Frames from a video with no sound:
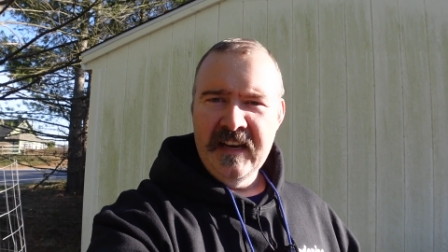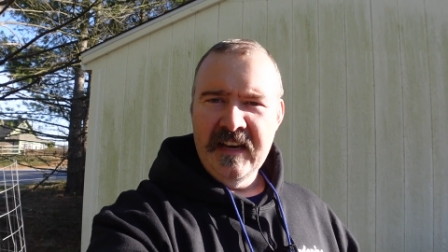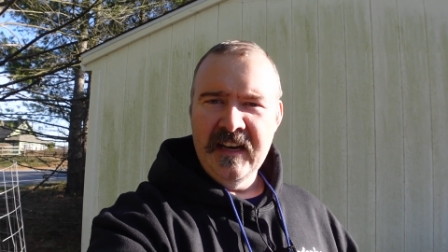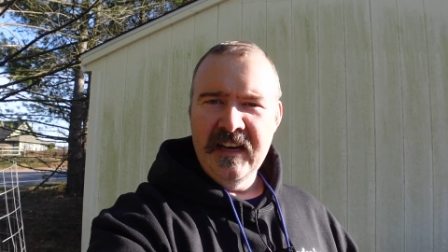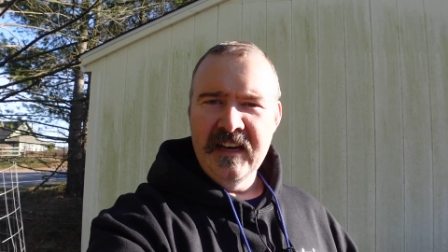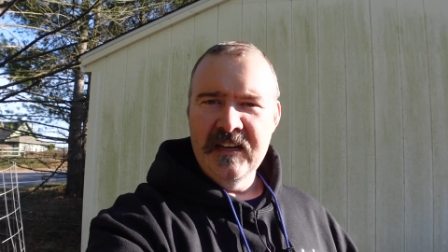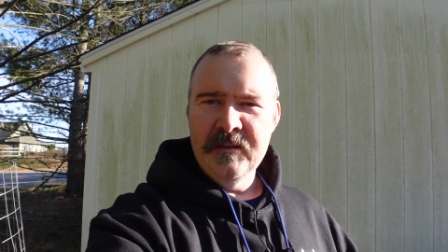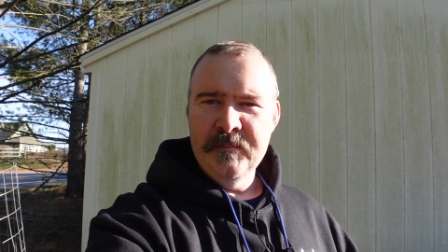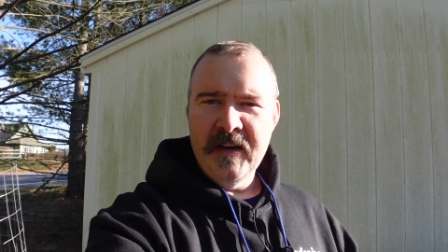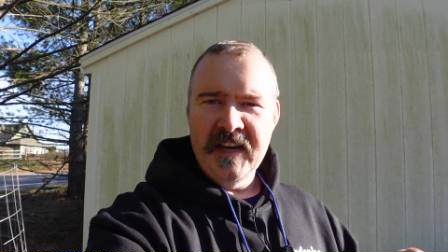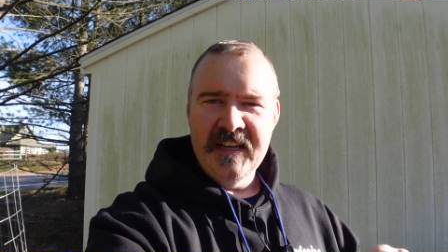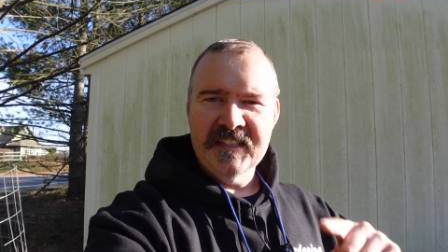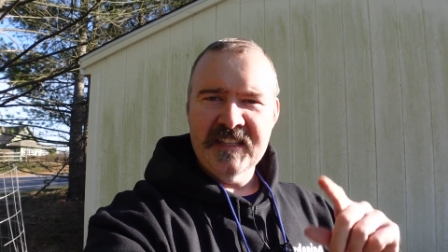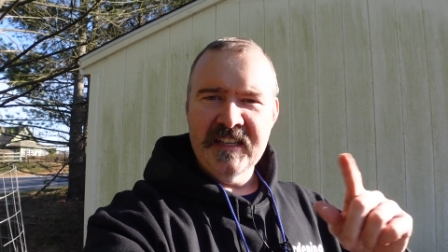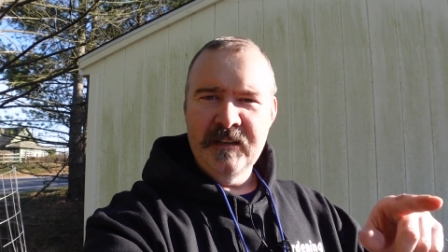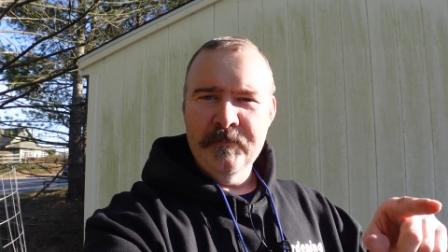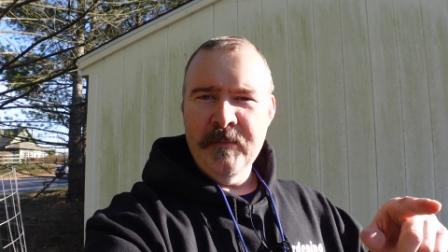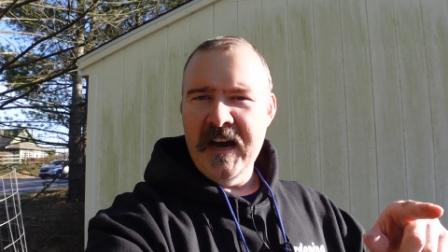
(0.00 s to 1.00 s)
Um, I
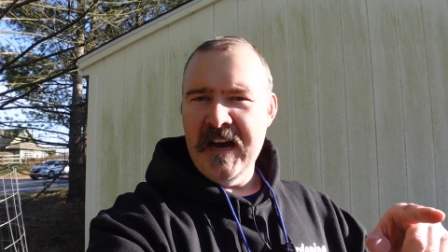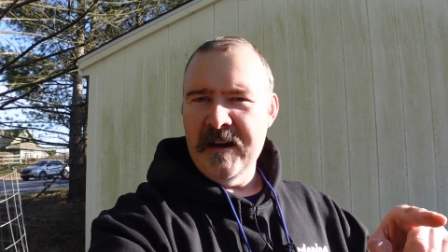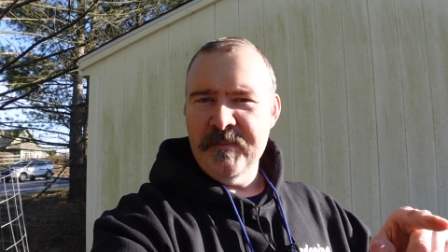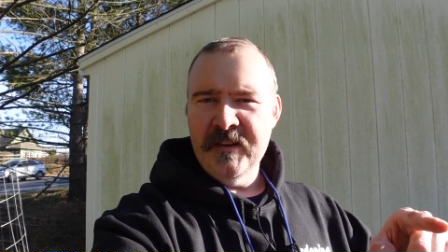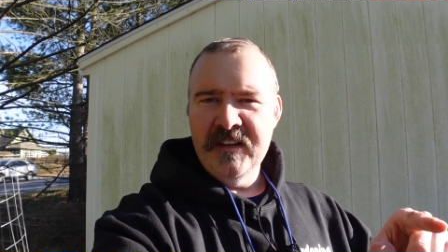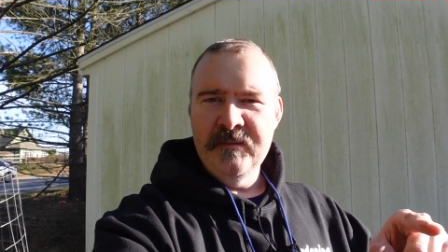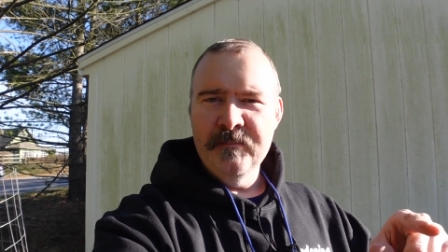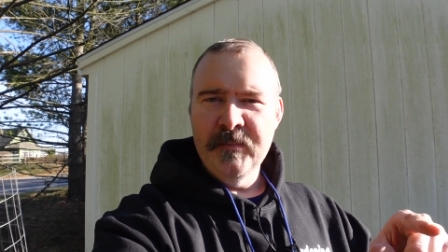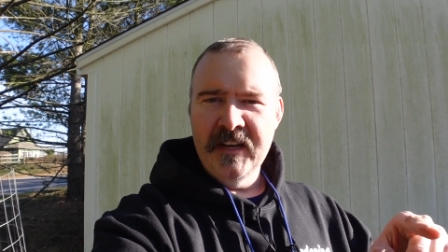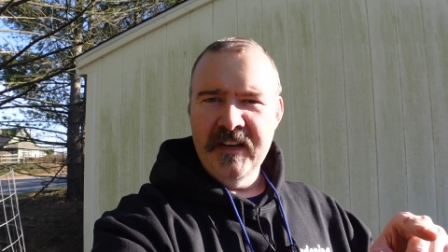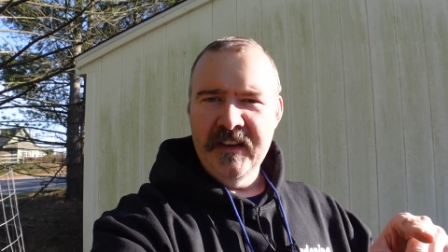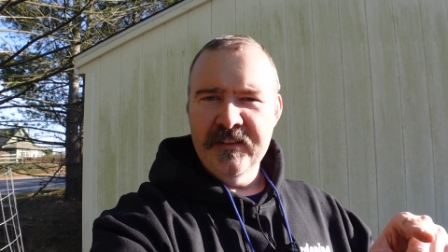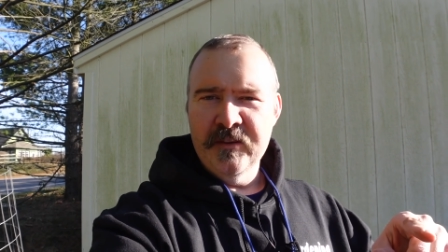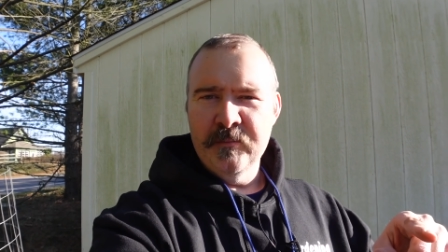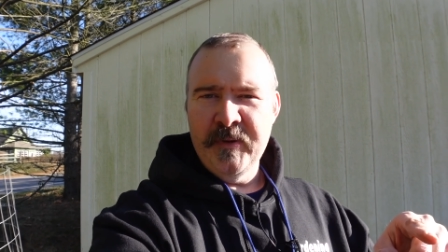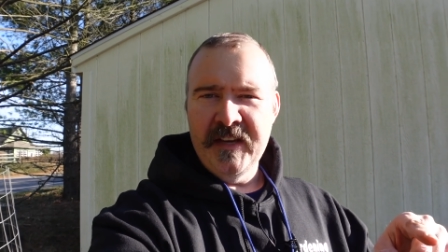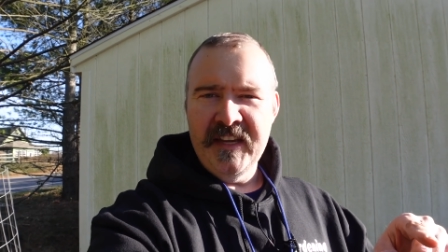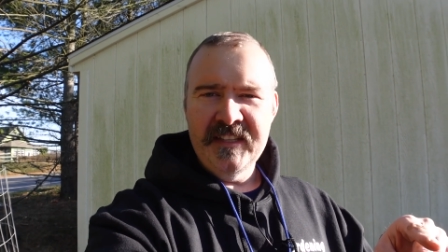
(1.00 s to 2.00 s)
seen them hopping in my
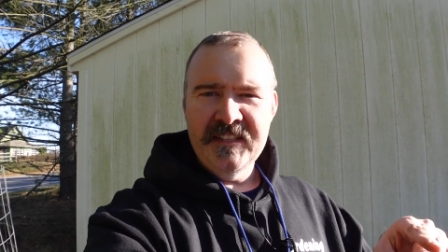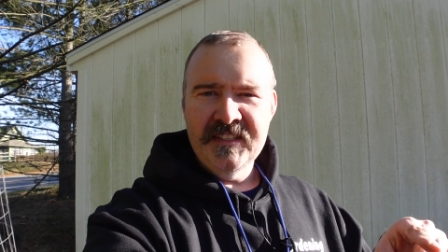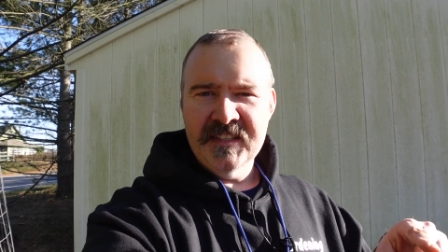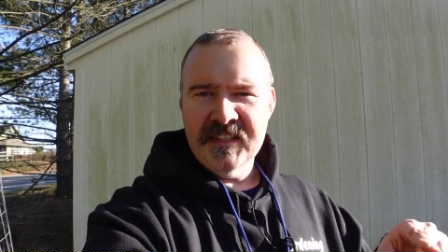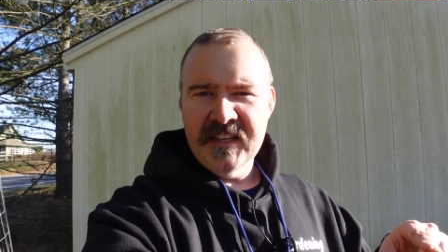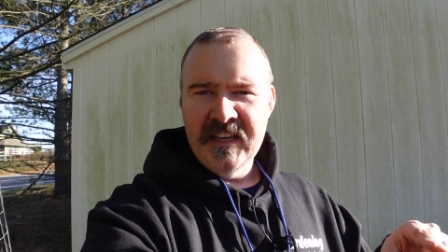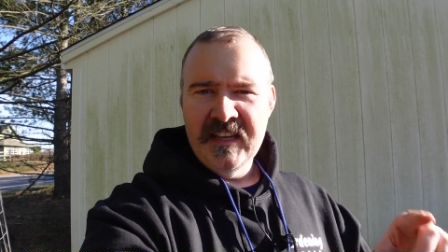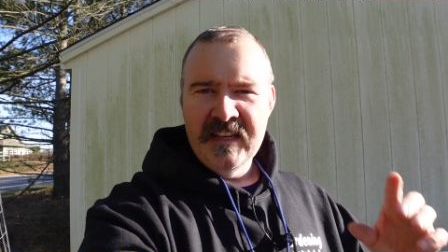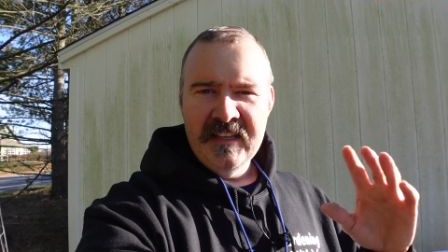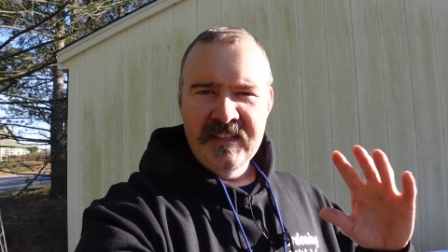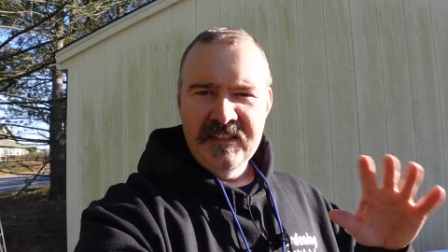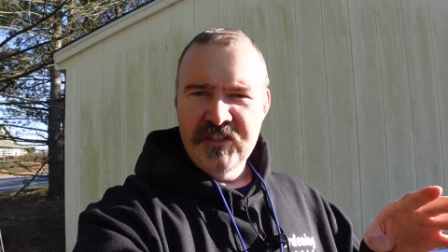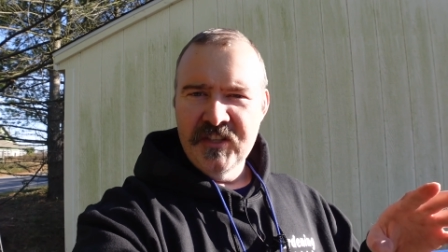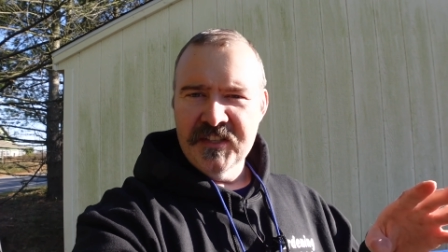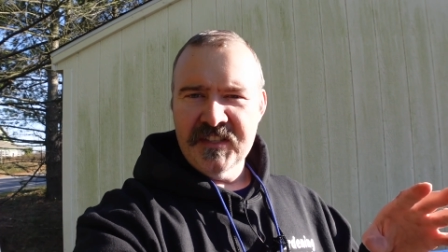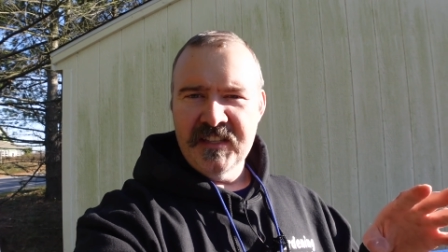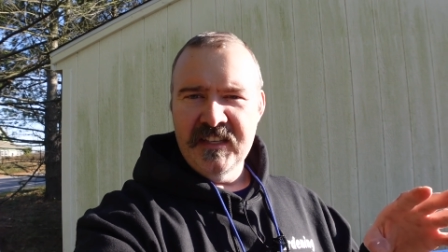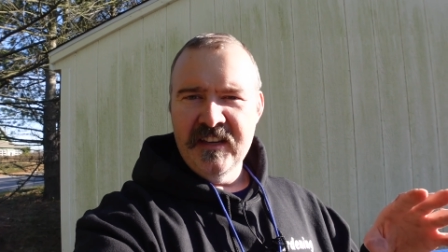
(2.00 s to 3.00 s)
other beds
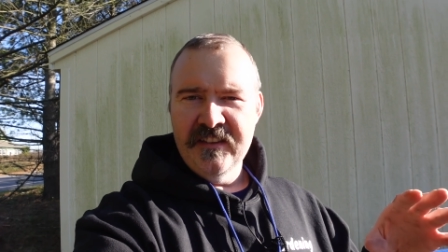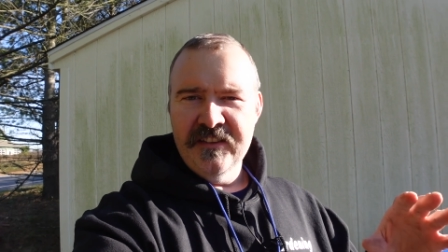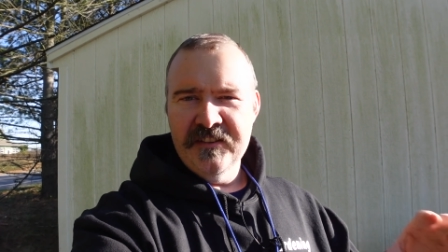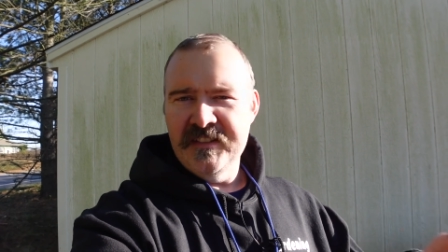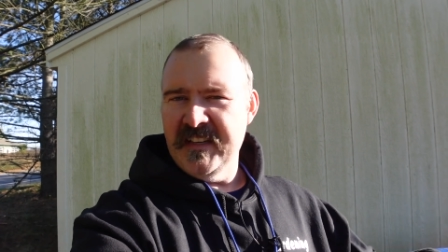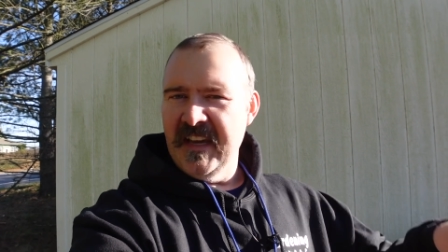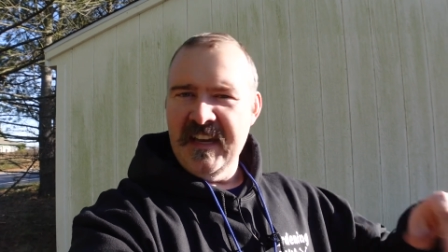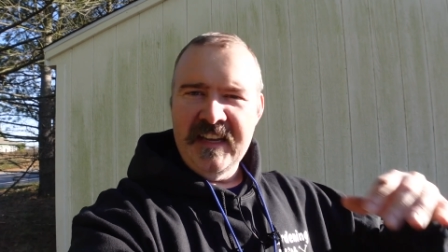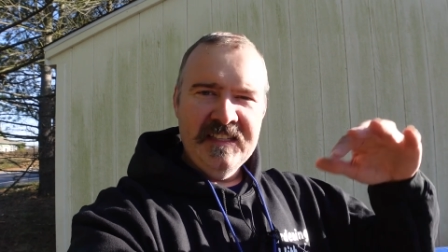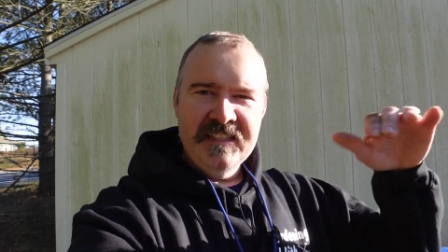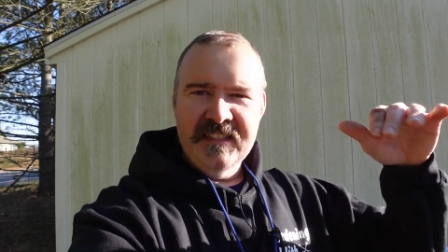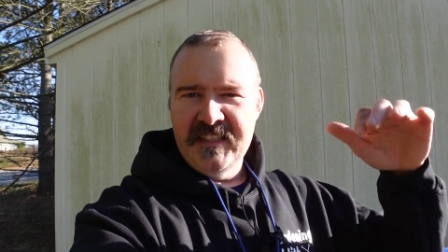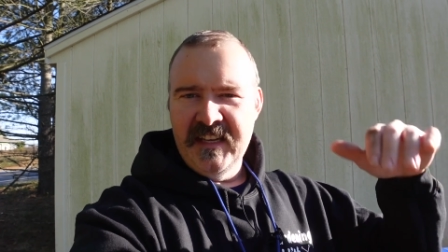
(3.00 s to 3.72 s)
just the other day,